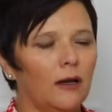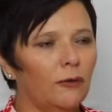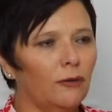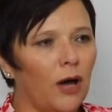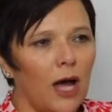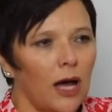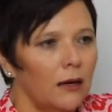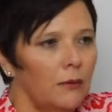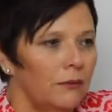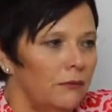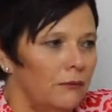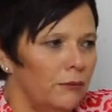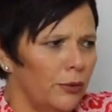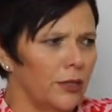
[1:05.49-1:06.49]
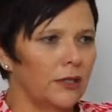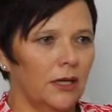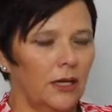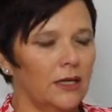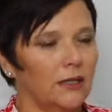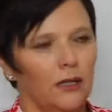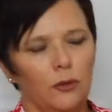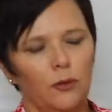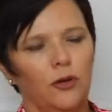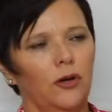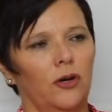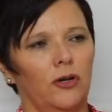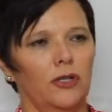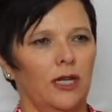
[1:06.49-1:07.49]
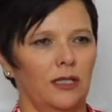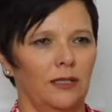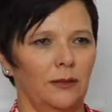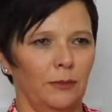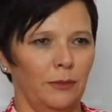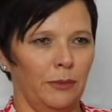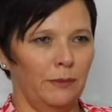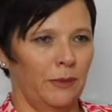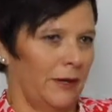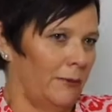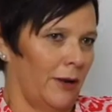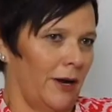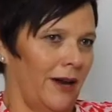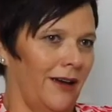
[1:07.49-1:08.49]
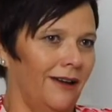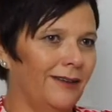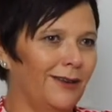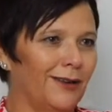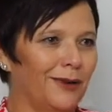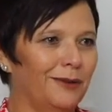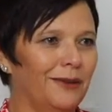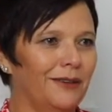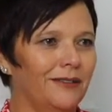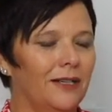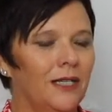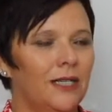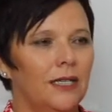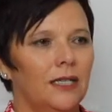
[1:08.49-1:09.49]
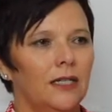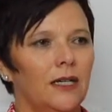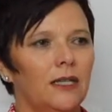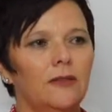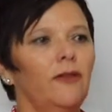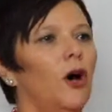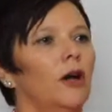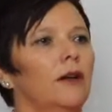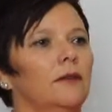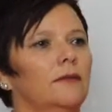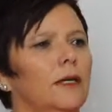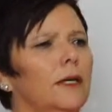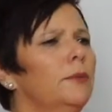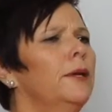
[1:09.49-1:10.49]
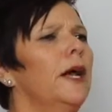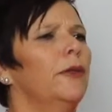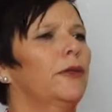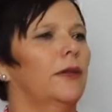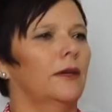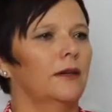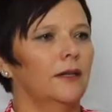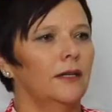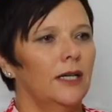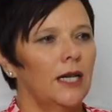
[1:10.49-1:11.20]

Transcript: If I had breast cancer, they would have contacted me by now, it's fine, it'll be nothing.